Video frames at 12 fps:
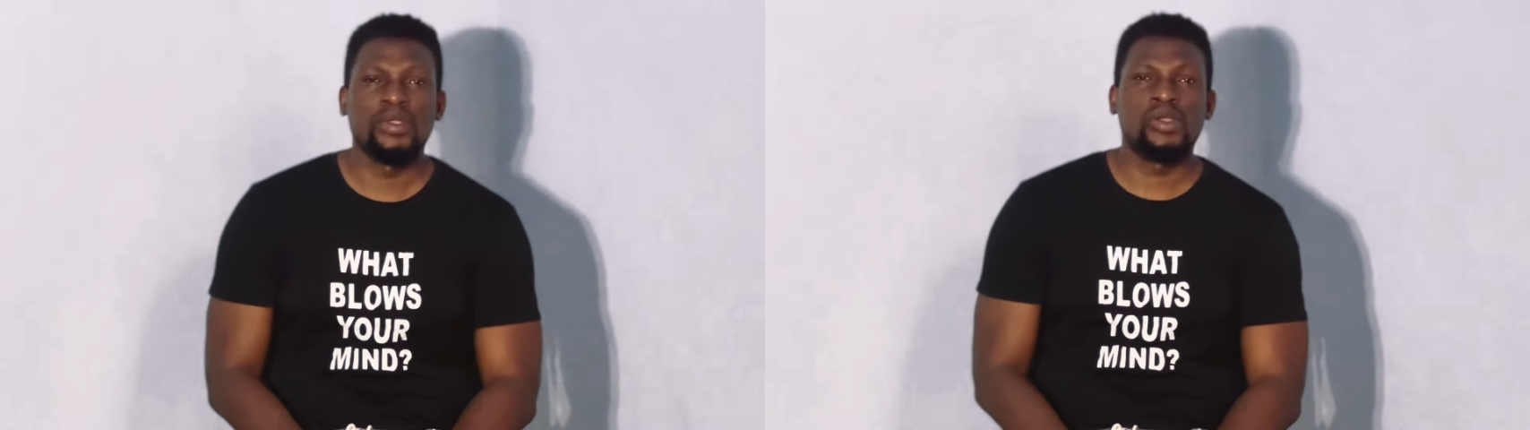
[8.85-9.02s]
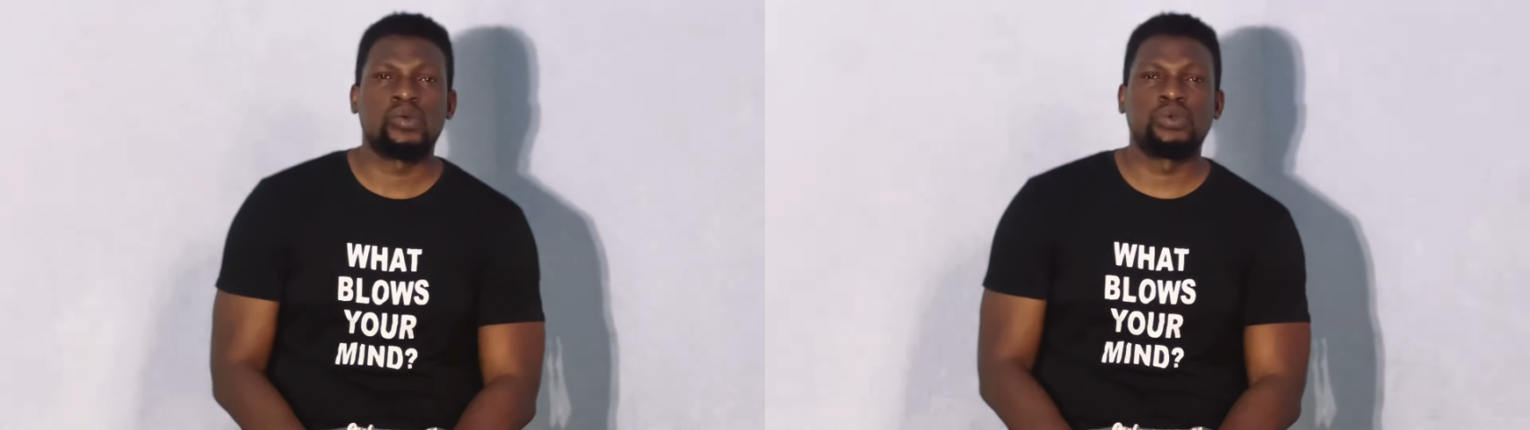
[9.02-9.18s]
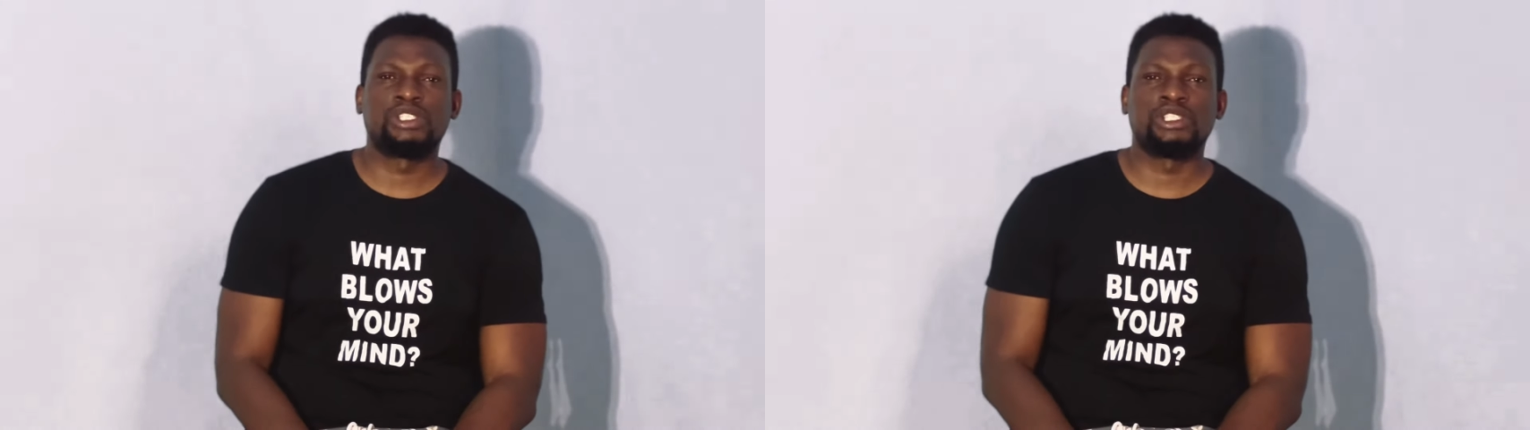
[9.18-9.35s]

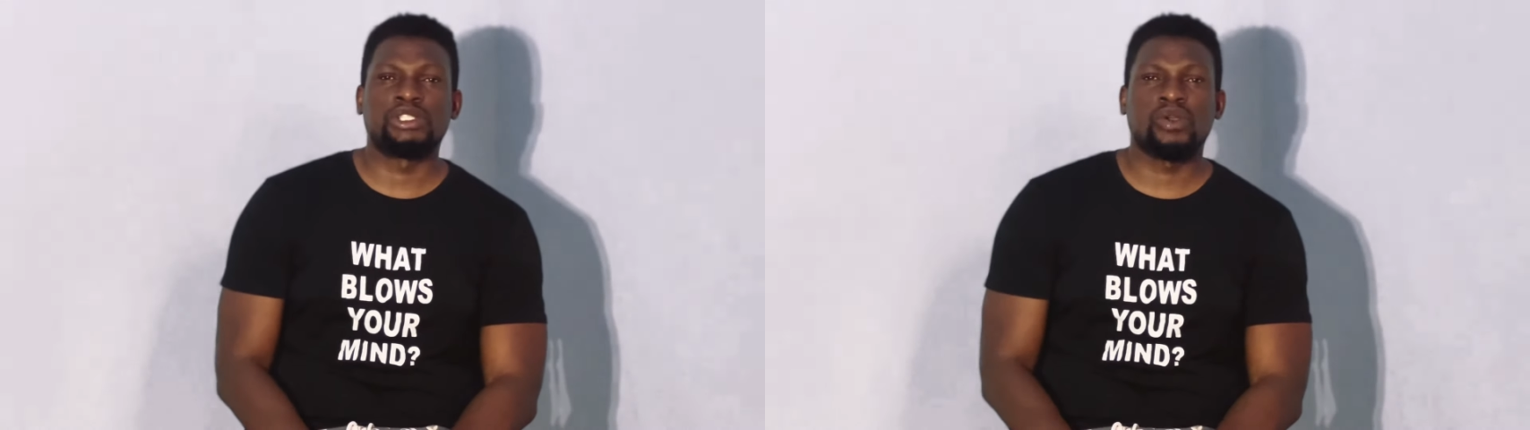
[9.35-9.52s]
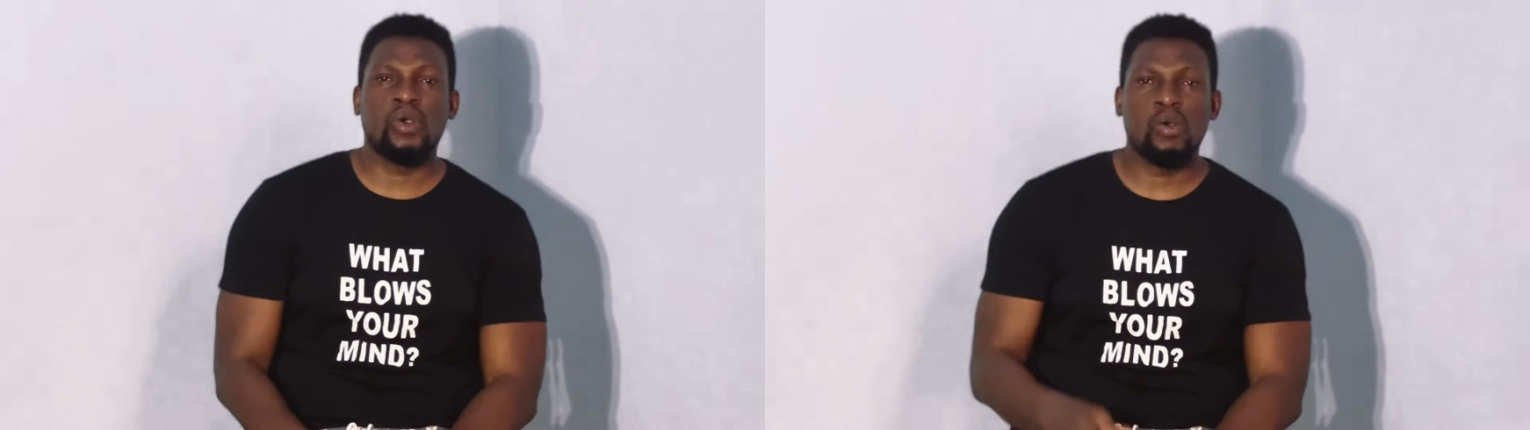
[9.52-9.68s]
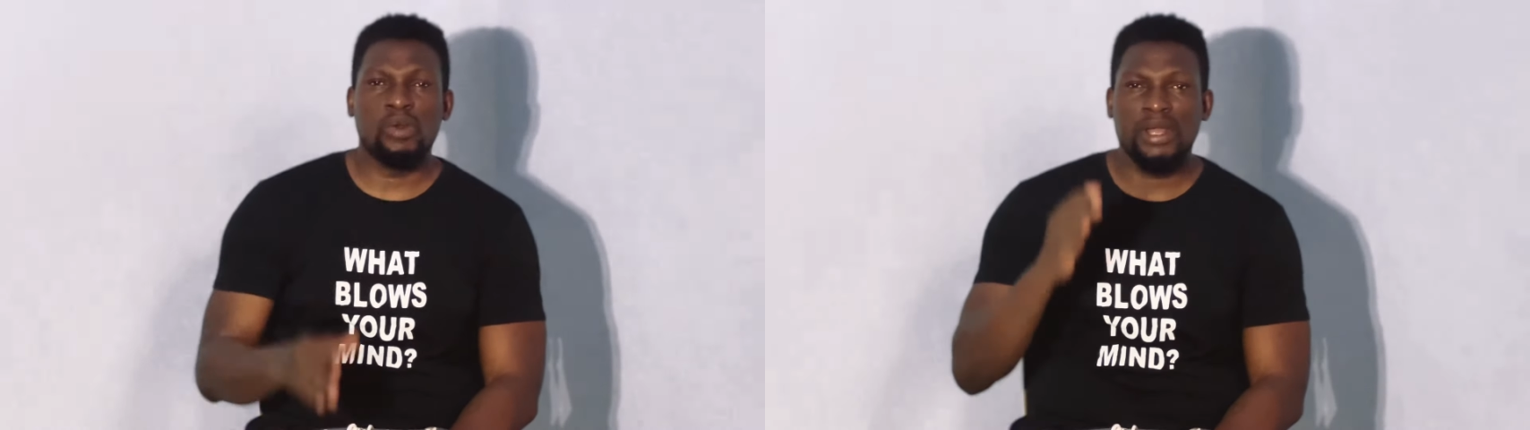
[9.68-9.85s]
which is
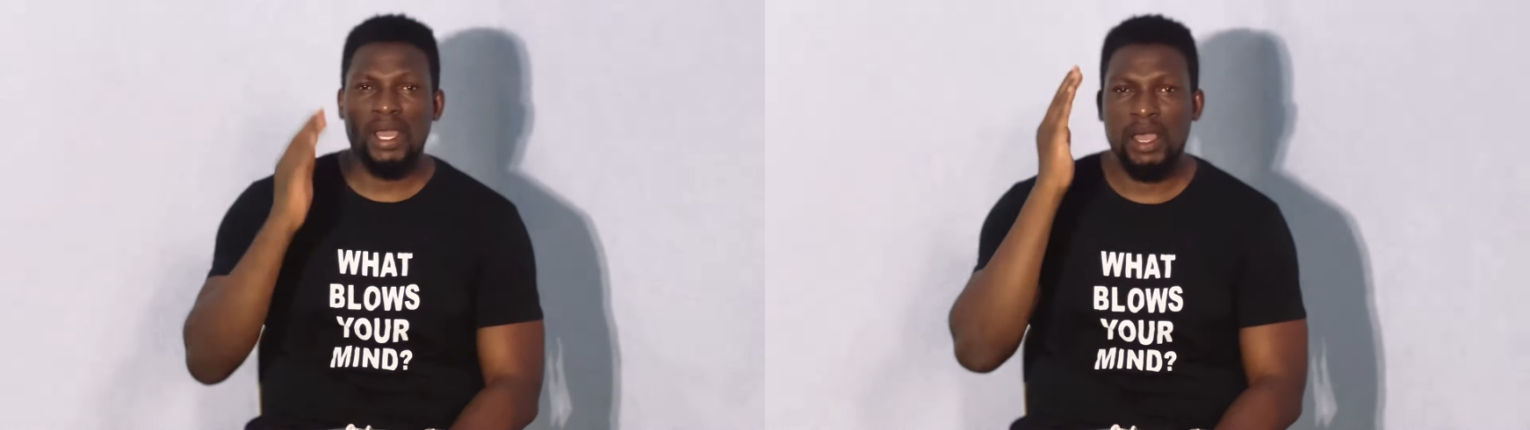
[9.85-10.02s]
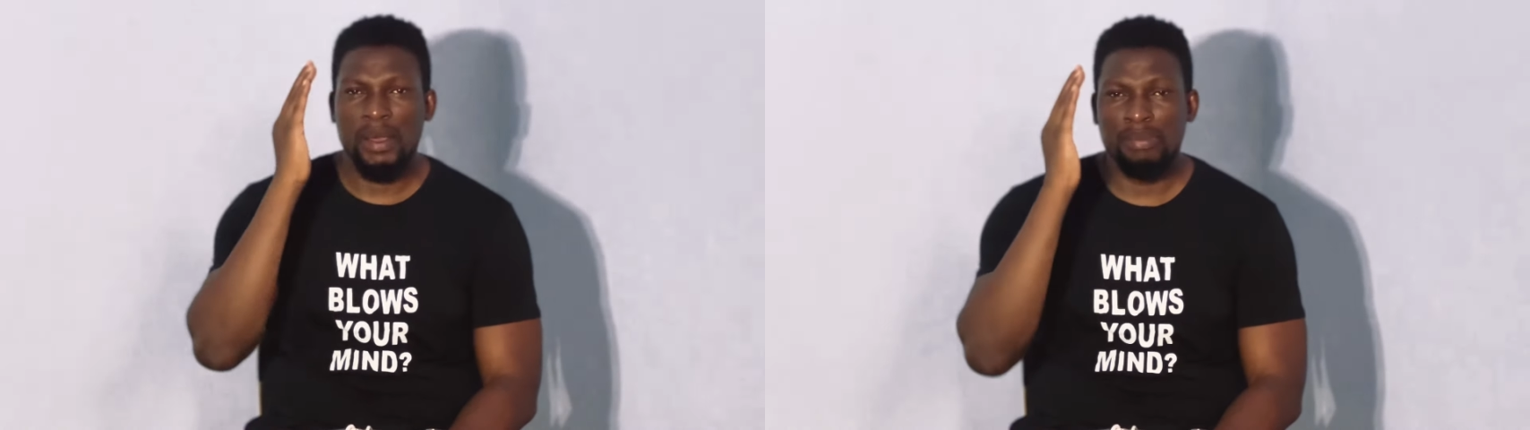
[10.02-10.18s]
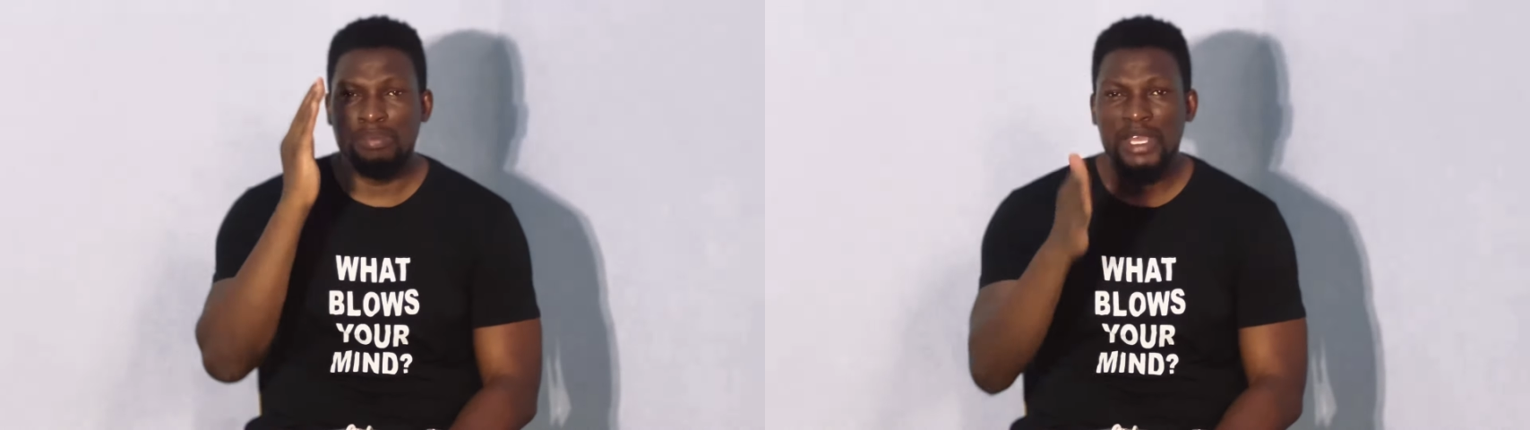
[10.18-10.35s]
called
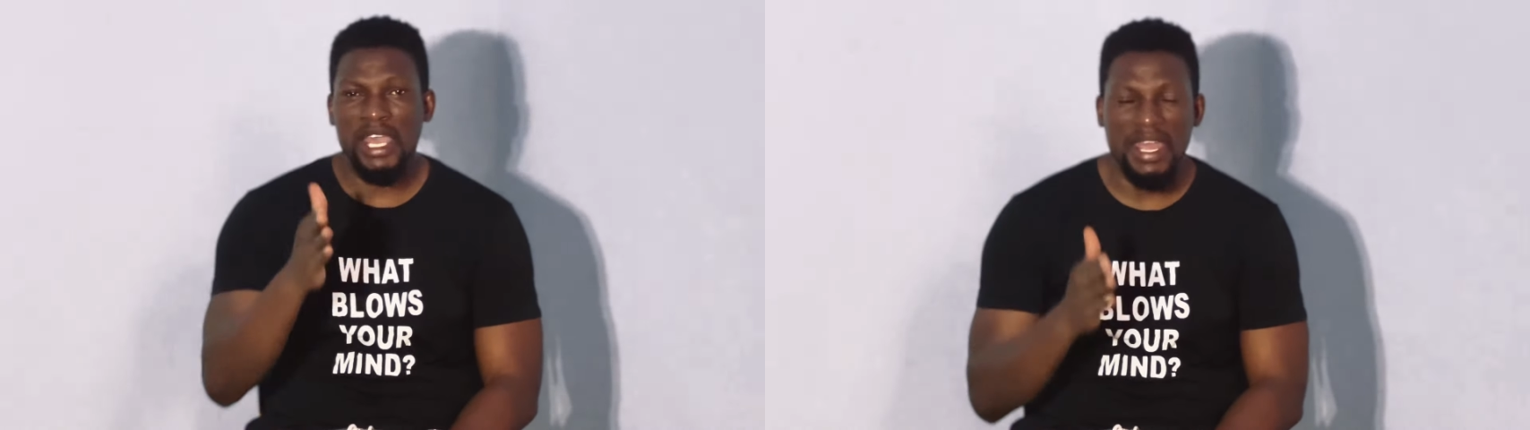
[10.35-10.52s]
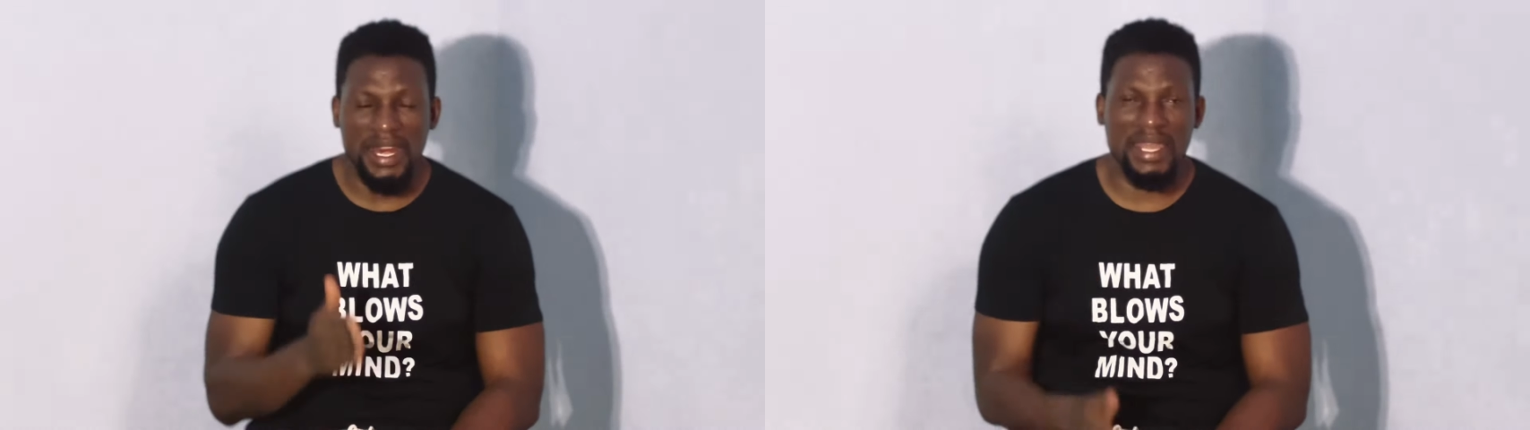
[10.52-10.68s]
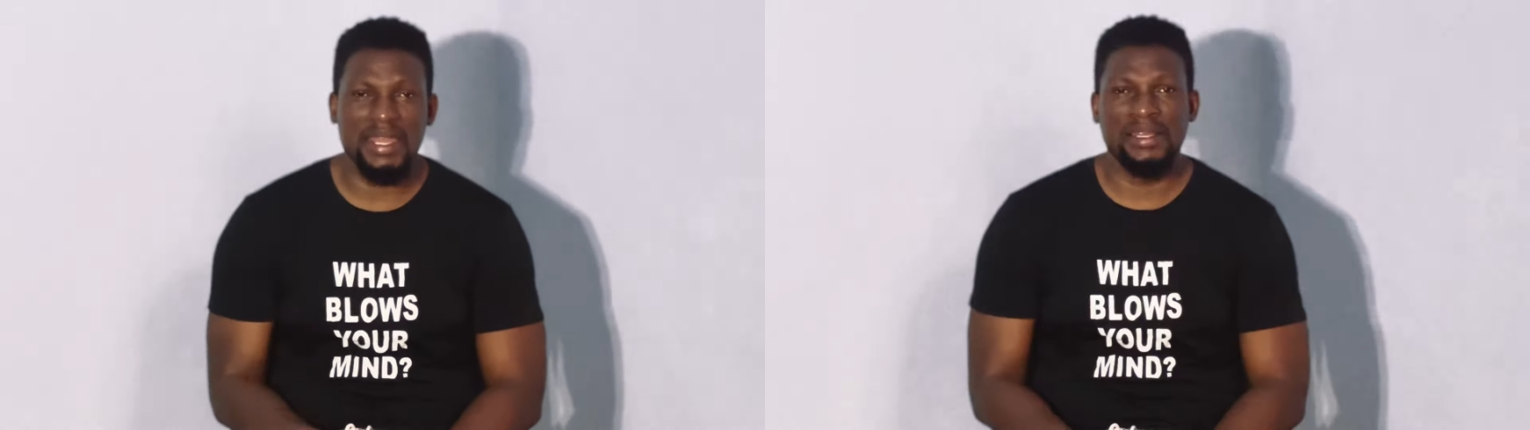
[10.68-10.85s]

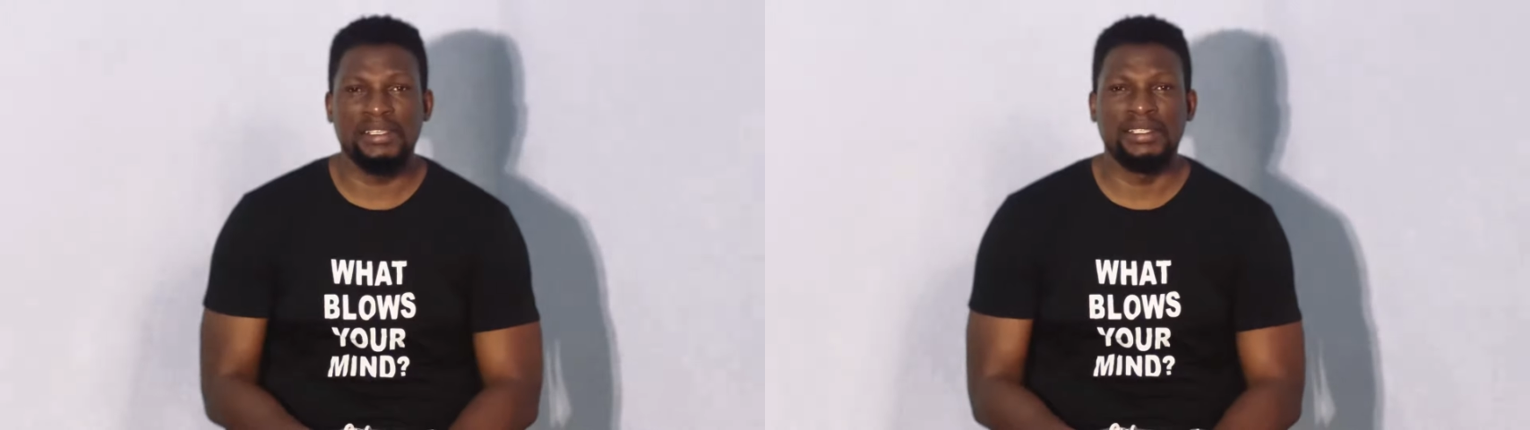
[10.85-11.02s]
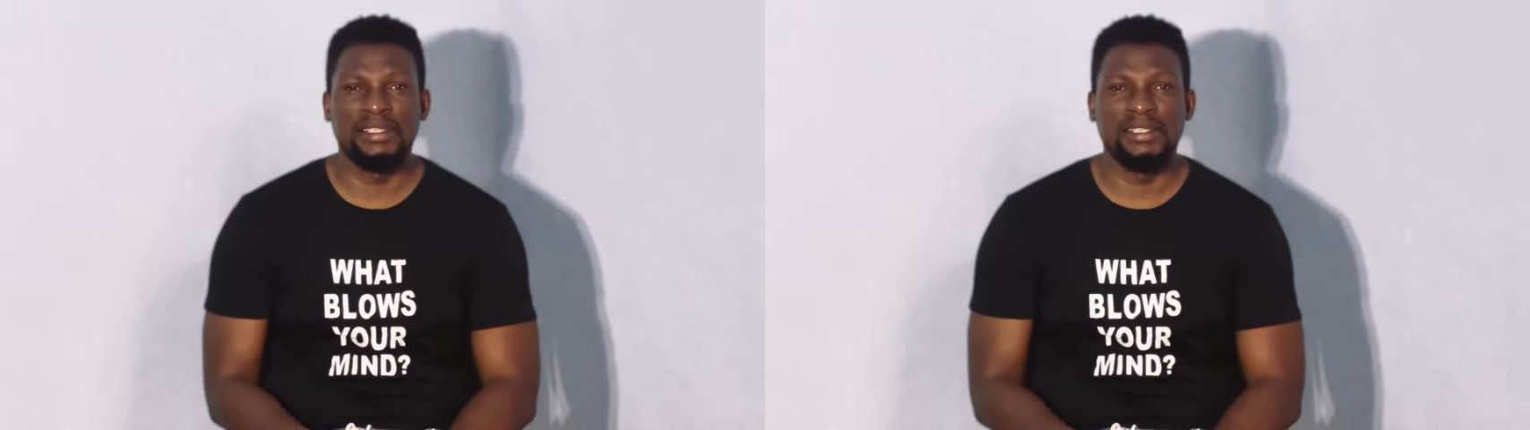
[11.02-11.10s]
Pieri.